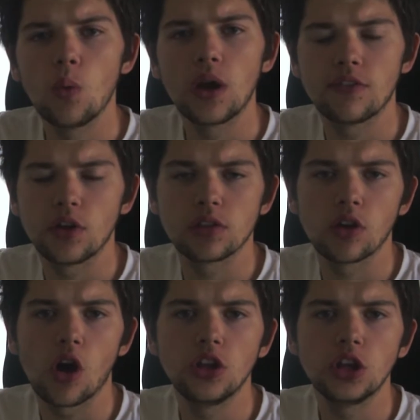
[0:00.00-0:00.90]
We have also
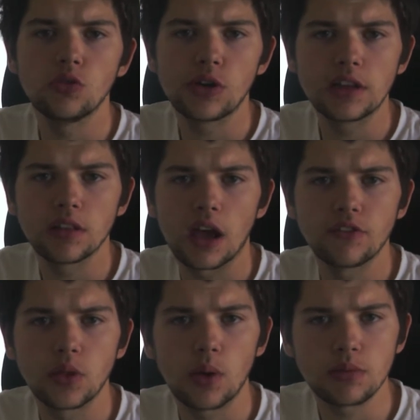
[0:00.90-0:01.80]
got a new redesign
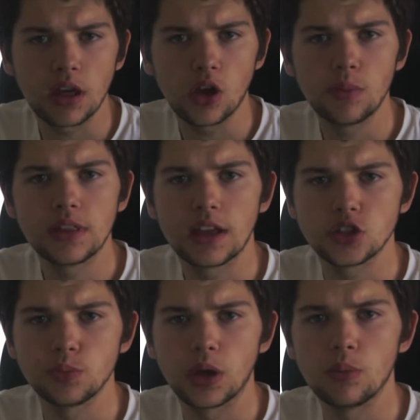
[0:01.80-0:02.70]
for the website coming that
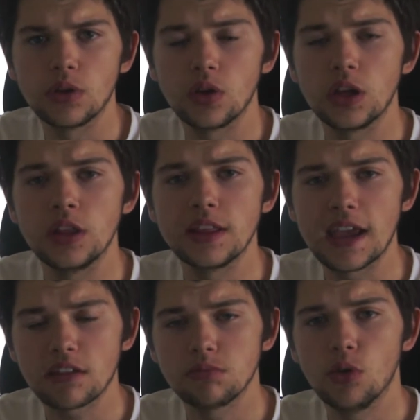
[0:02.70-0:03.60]
should be coming in the
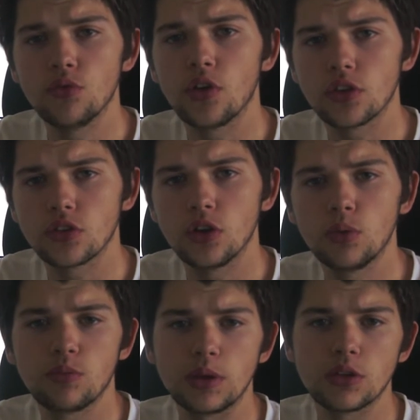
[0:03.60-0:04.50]
next month or so.
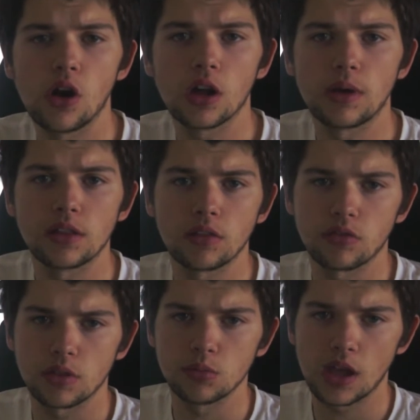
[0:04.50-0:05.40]
We've been talking about this for
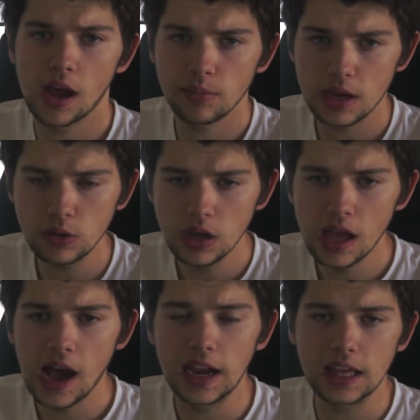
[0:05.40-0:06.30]
some time now
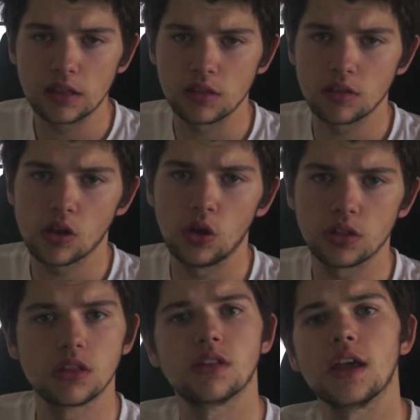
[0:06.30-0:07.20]
and it is in its
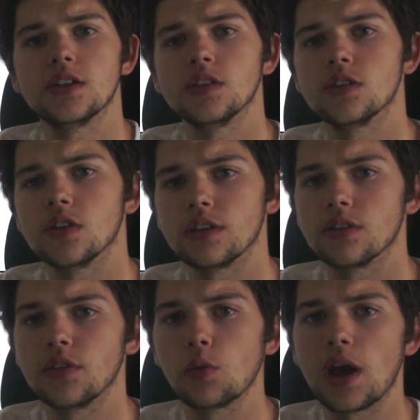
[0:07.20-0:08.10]
closing stages so that's
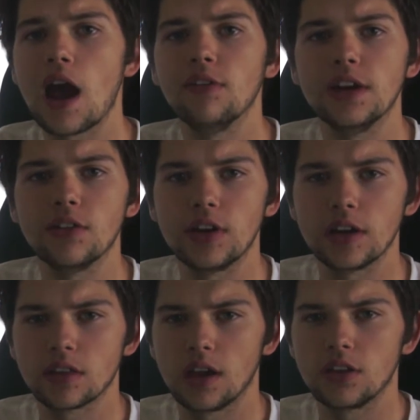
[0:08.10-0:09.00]
something we are really really
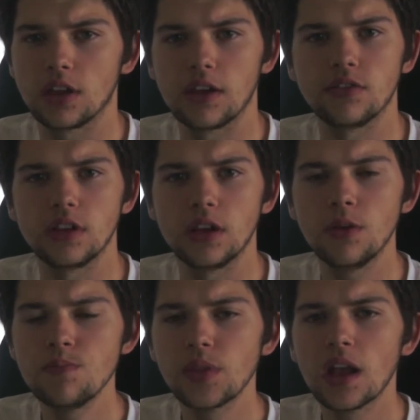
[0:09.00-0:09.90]
excited to give to you.
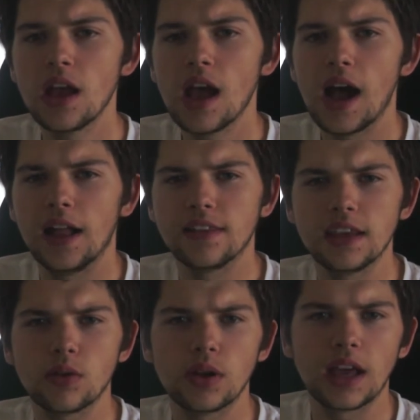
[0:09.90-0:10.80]
And
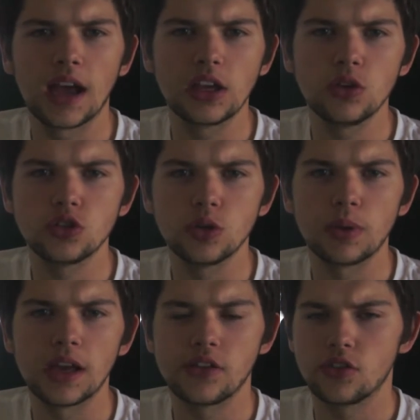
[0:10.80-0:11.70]
equally, our YouTube
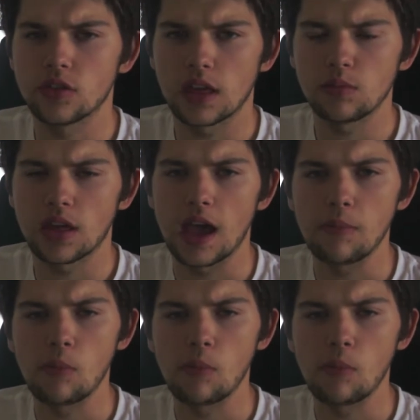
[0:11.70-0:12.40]
page just keeps getting